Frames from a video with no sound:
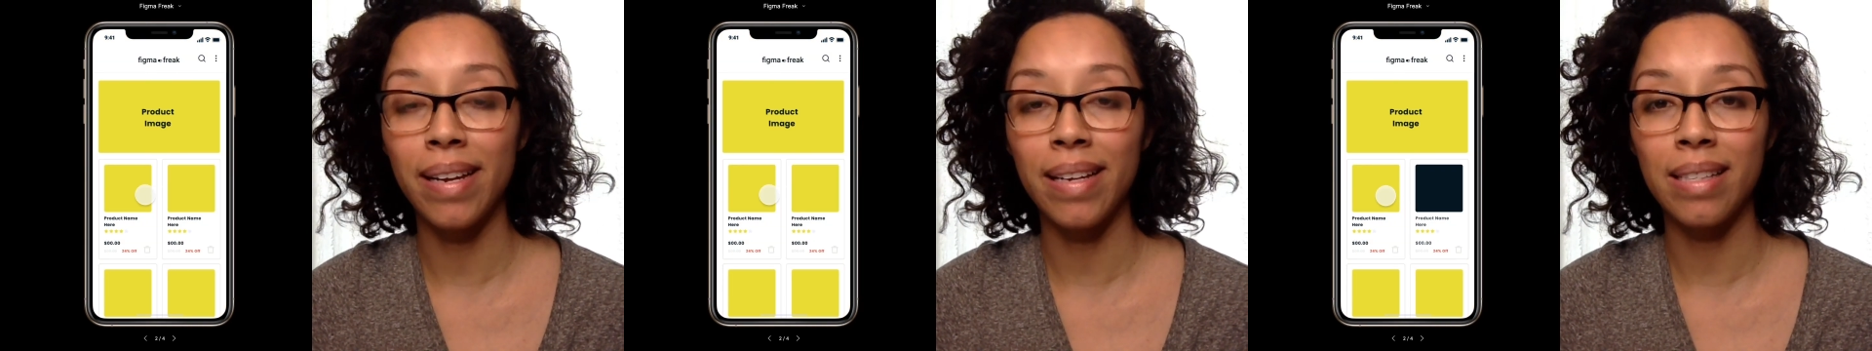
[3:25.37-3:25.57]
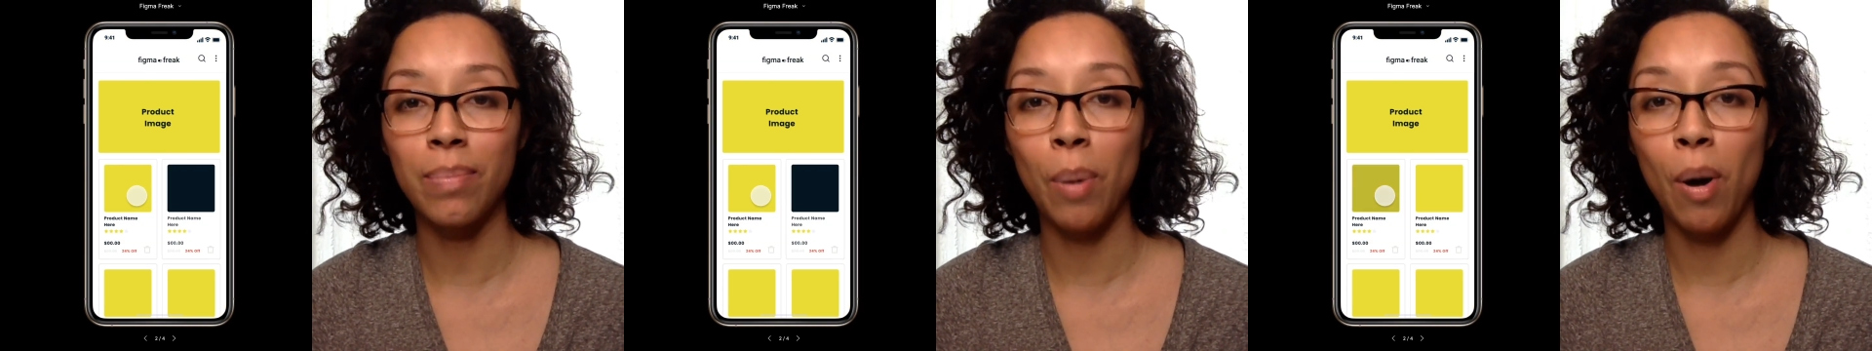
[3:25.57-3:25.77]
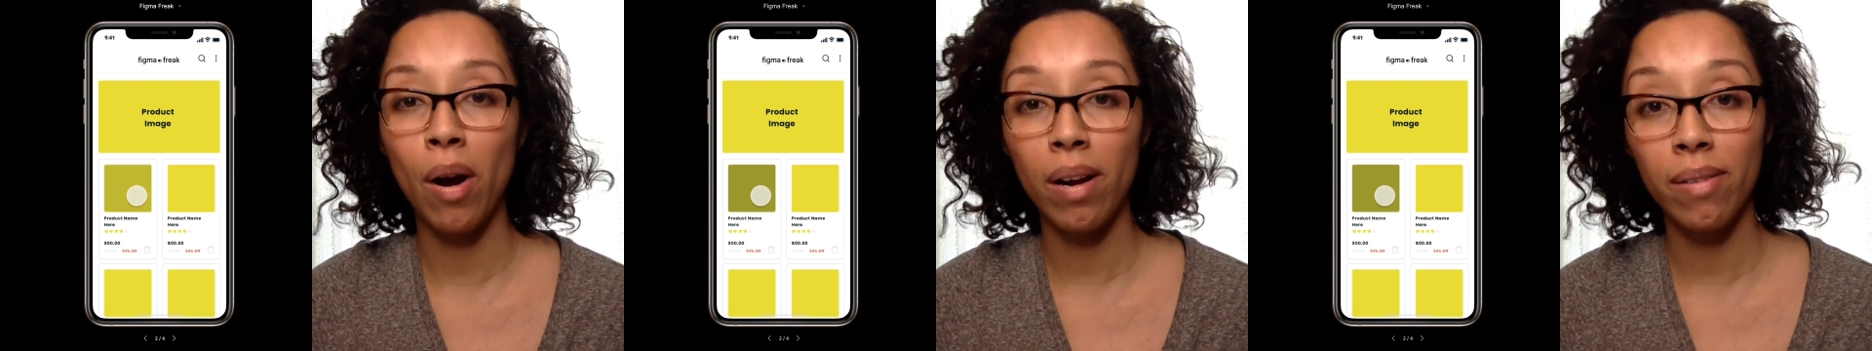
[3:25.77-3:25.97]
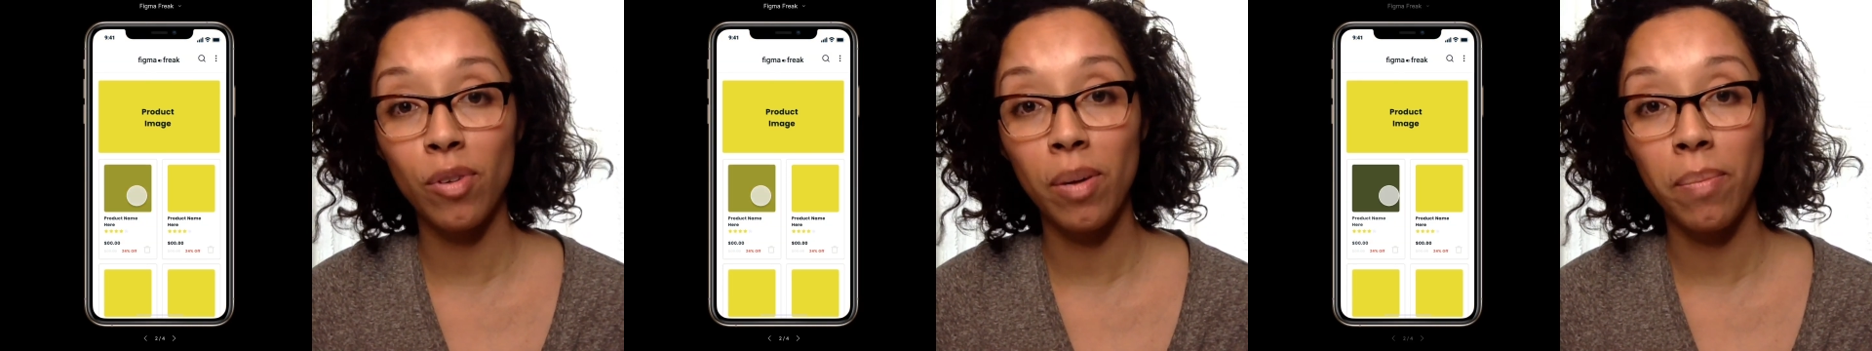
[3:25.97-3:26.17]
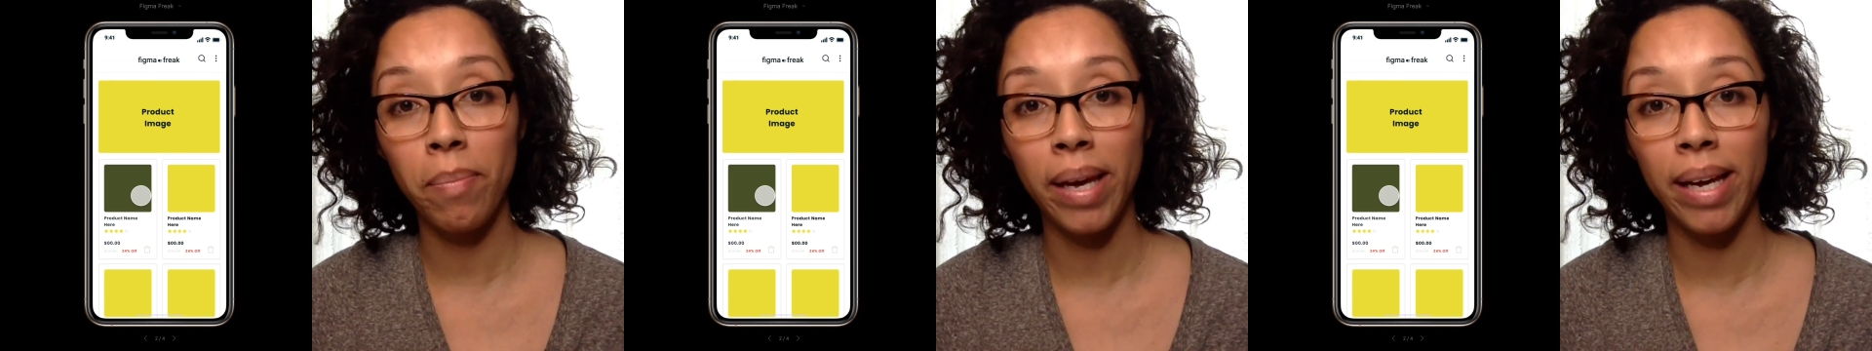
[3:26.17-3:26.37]
and it's part
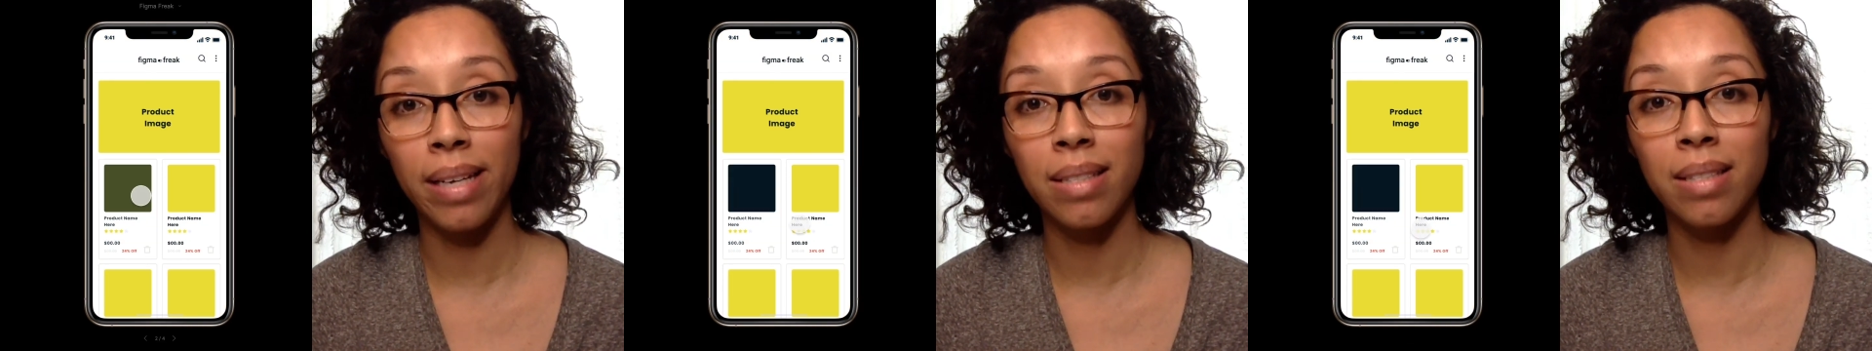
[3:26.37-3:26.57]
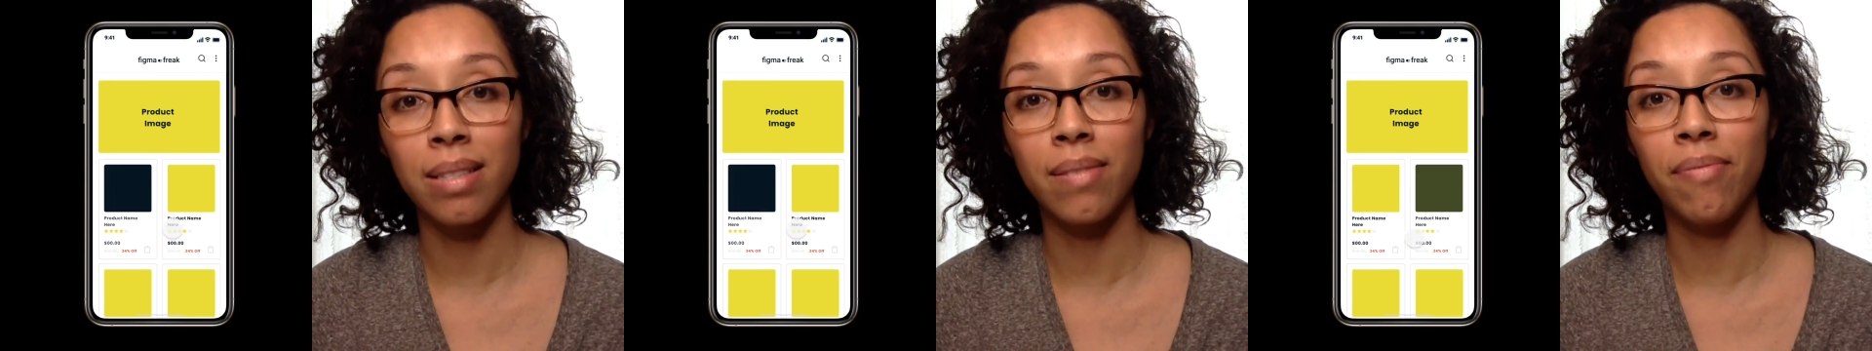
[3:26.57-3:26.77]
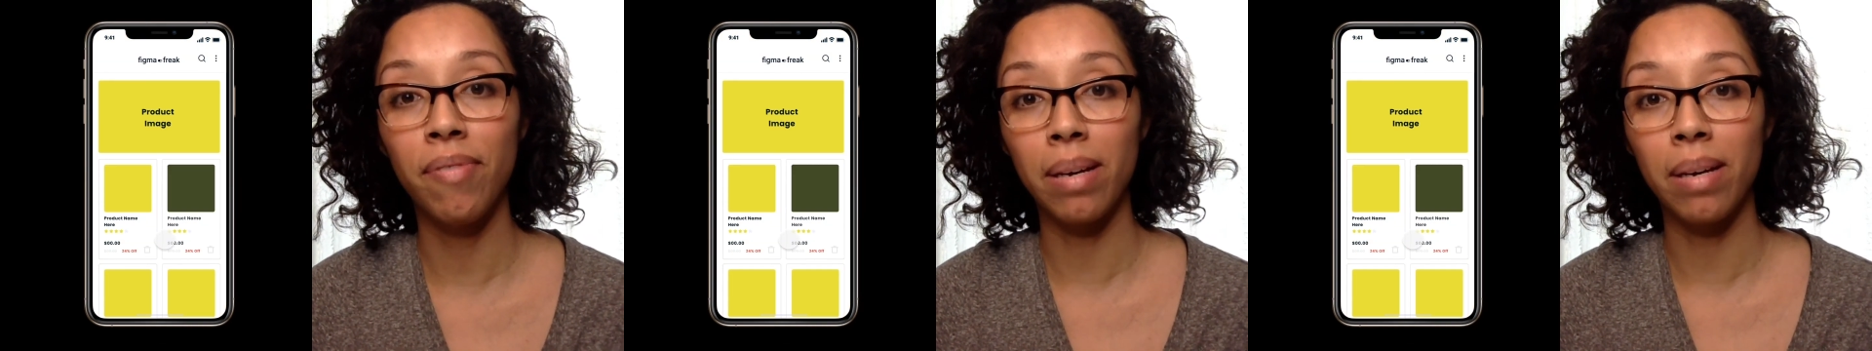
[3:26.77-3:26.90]
of what makes